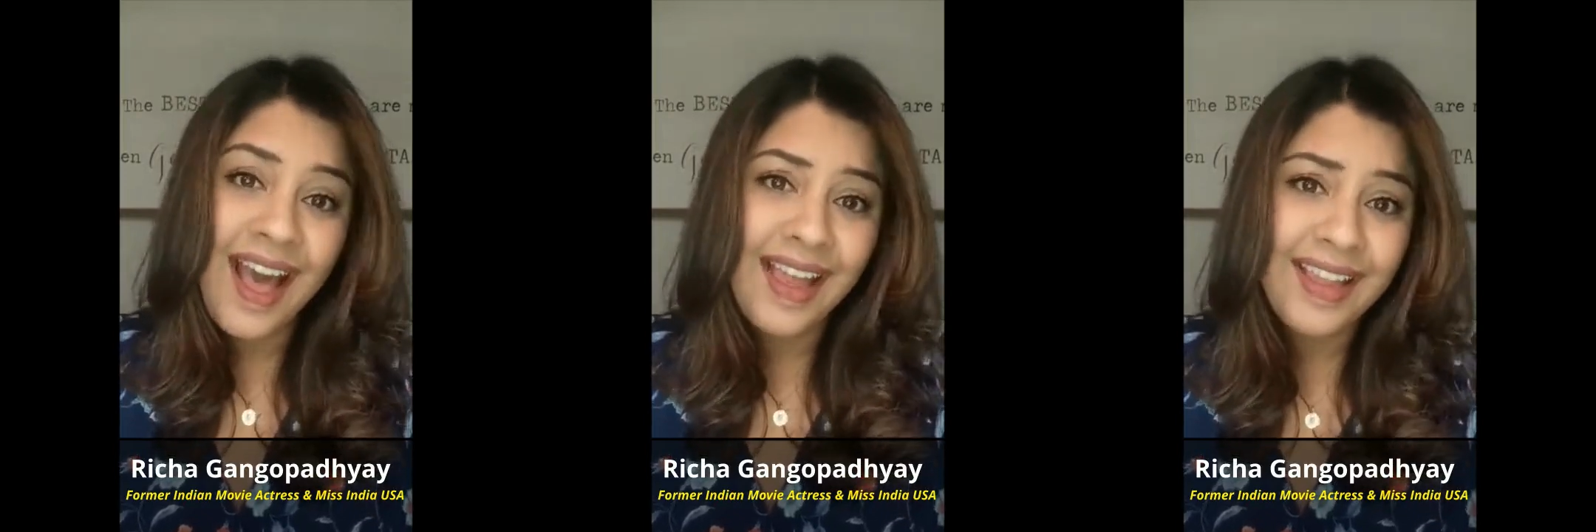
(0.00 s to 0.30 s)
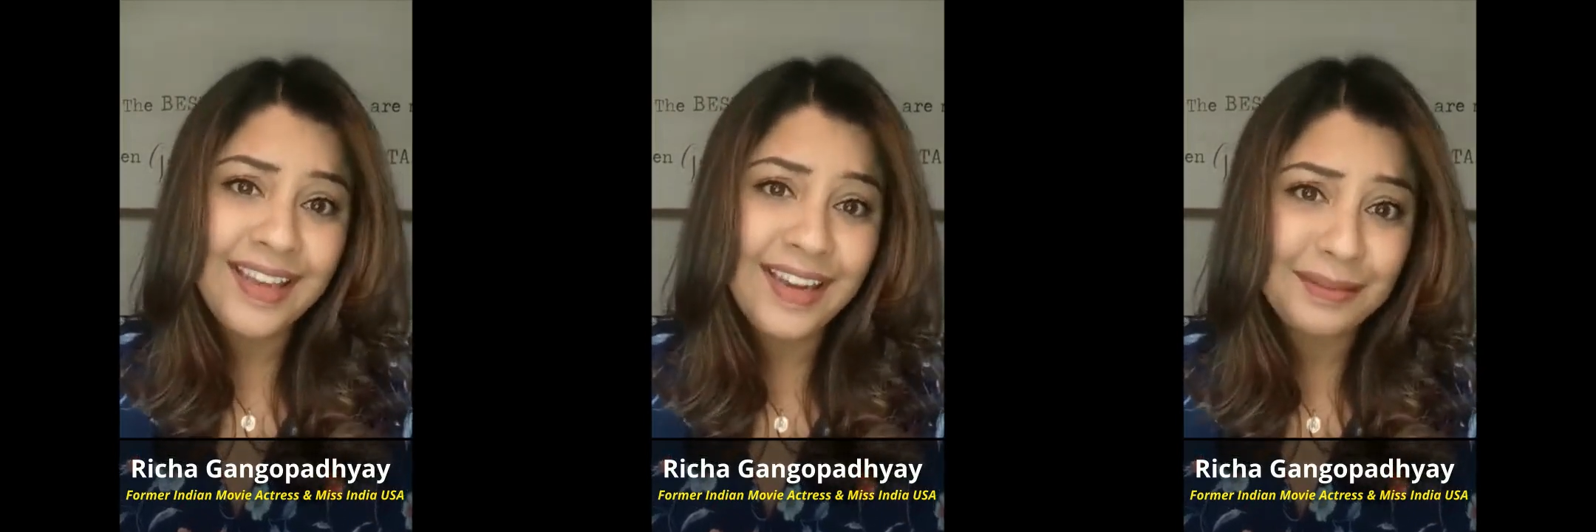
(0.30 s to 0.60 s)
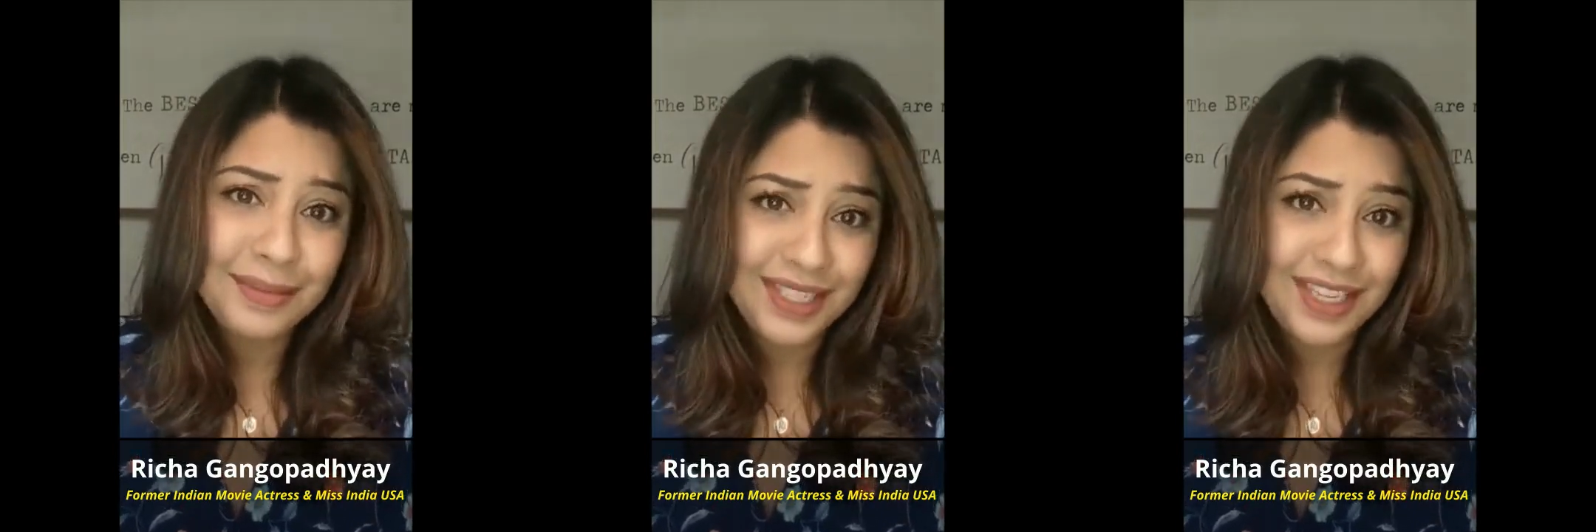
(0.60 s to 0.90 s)
I
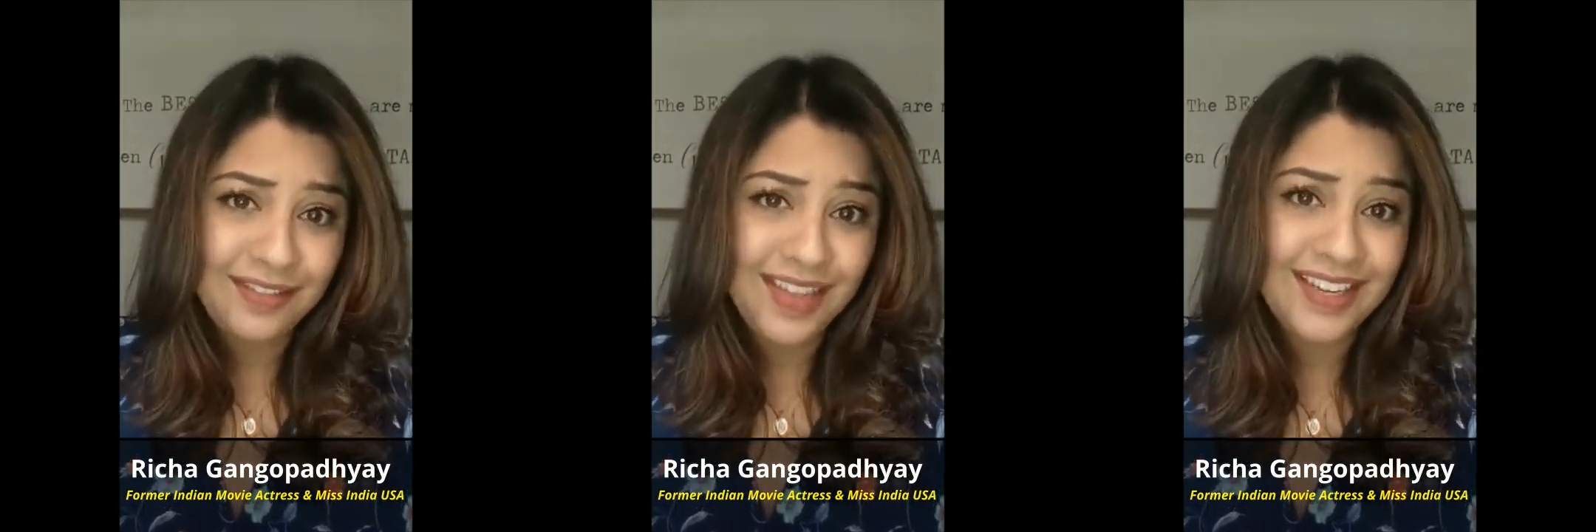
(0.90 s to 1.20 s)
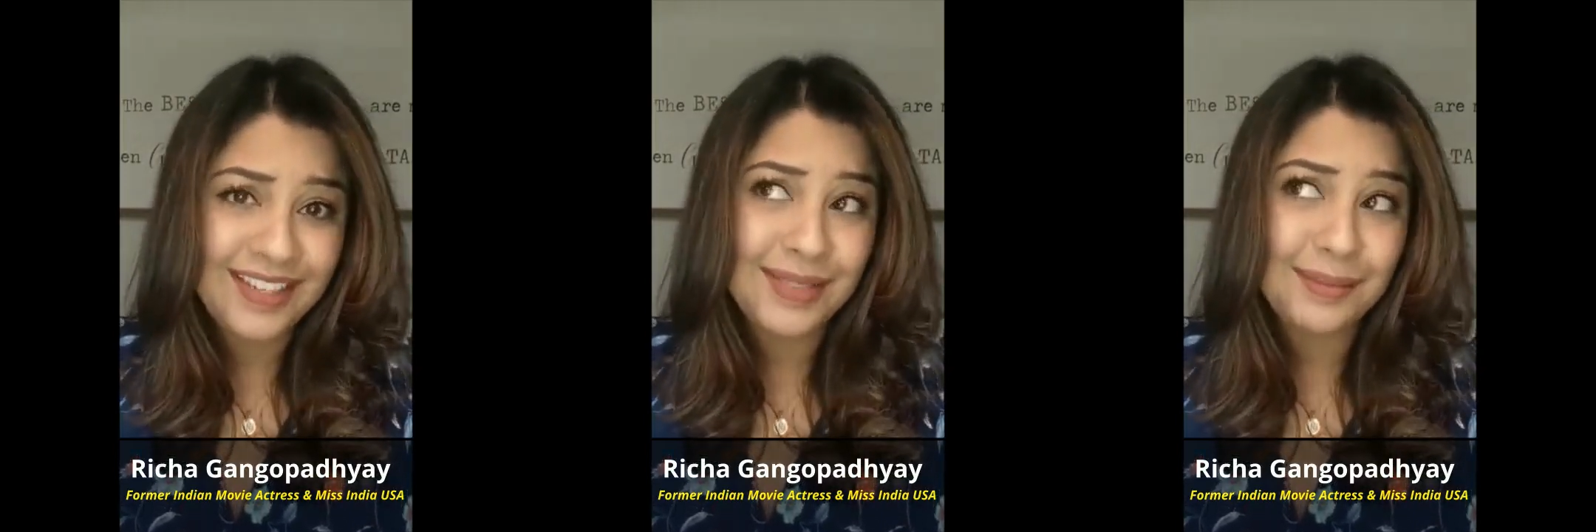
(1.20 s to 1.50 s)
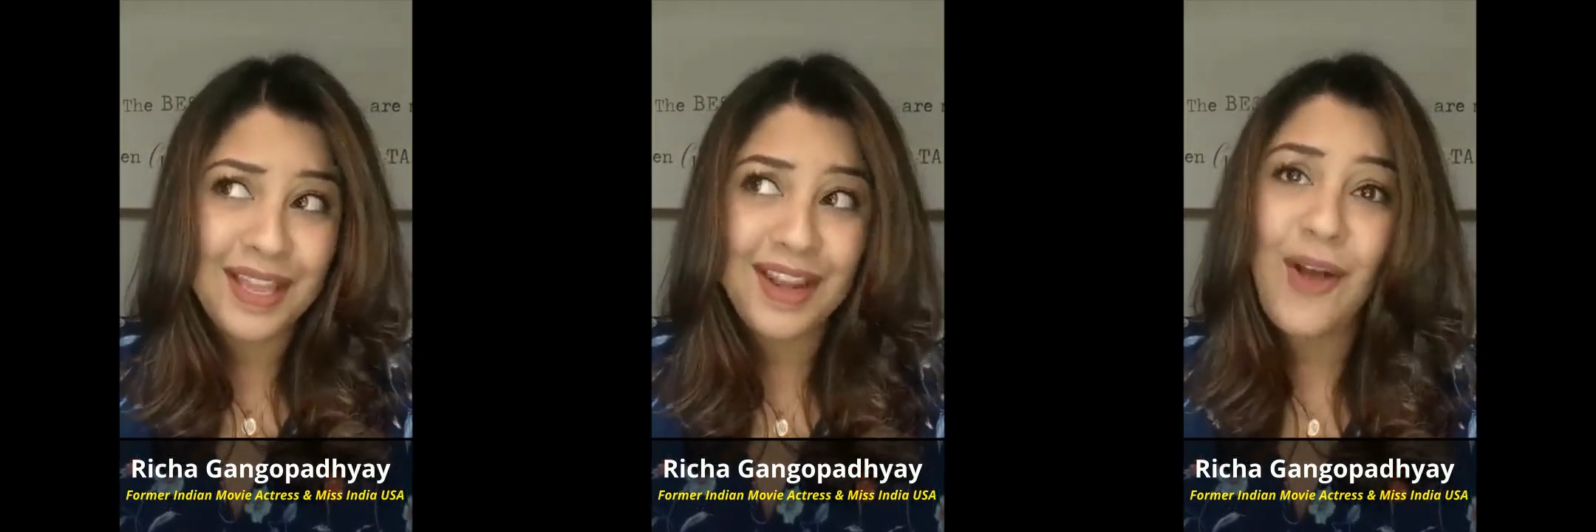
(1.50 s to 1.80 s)
cannot believe it's
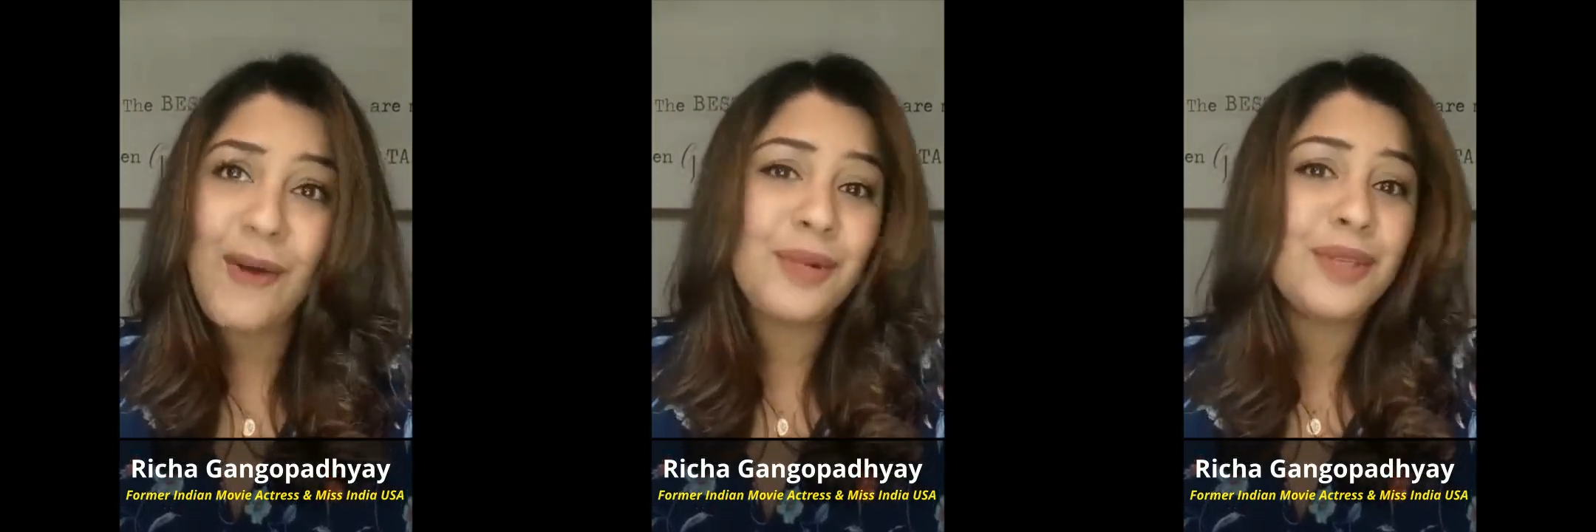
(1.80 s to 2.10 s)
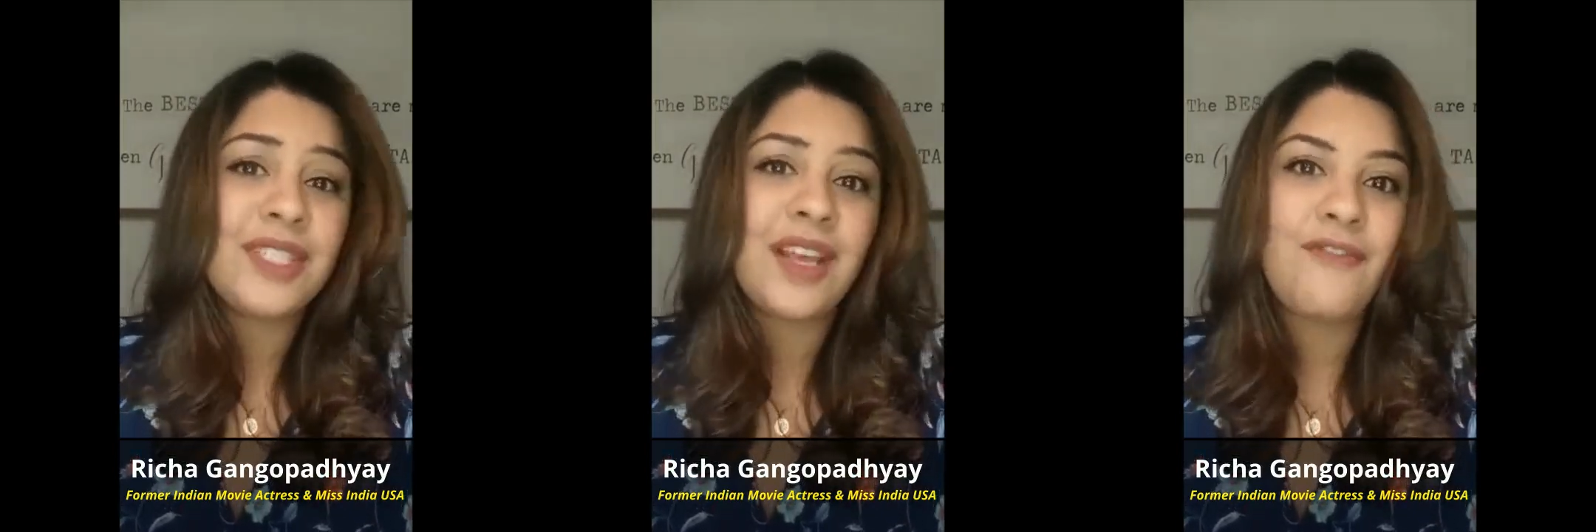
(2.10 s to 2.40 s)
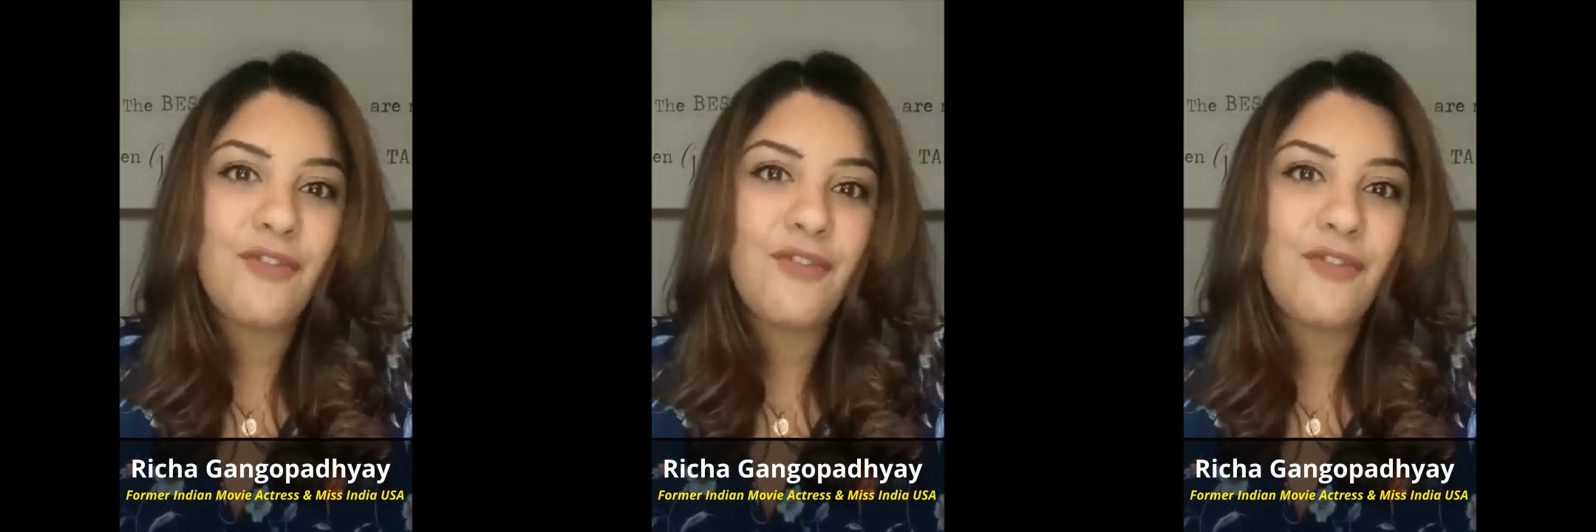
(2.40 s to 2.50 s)
been almost